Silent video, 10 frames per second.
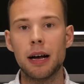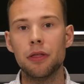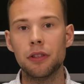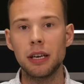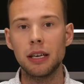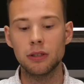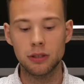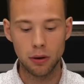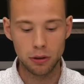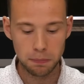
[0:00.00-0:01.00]
The
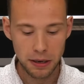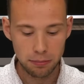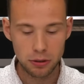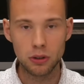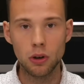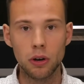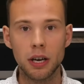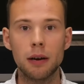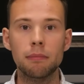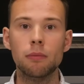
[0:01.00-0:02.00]
Sonos Beam does not
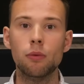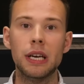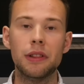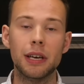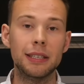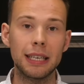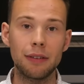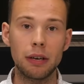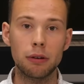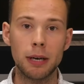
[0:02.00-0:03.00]
come with a
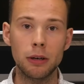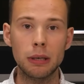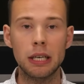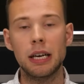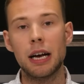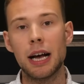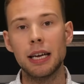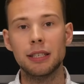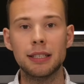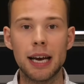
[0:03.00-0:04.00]
TV remote.
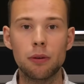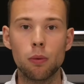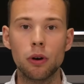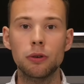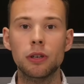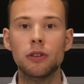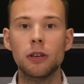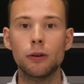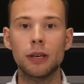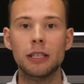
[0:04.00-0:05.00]
Instead, what you can
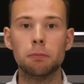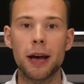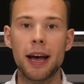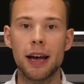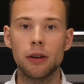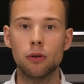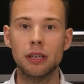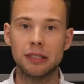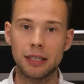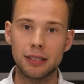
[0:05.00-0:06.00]
do is pair your
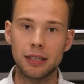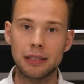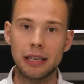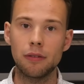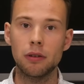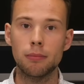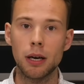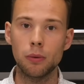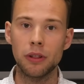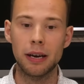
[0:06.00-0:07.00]
existing TV
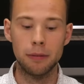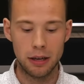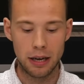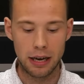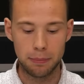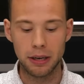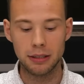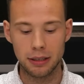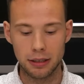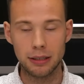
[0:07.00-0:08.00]
remote with it
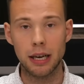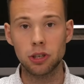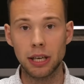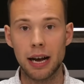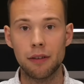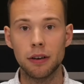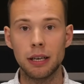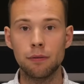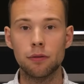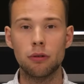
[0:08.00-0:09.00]
because it does actually have
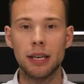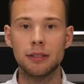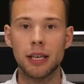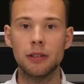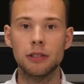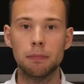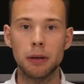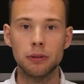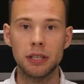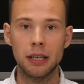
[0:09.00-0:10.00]
an infrared sensor
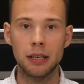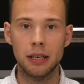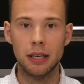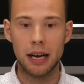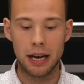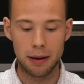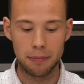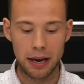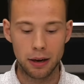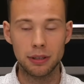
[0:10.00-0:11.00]
built in,
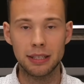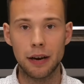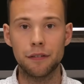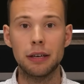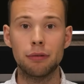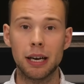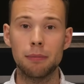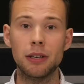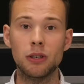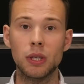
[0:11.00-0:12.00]
and I would definitely
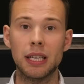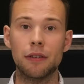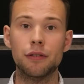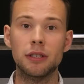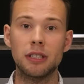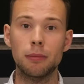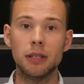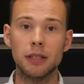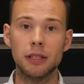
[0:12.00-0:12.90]
recommend doing that for a seamless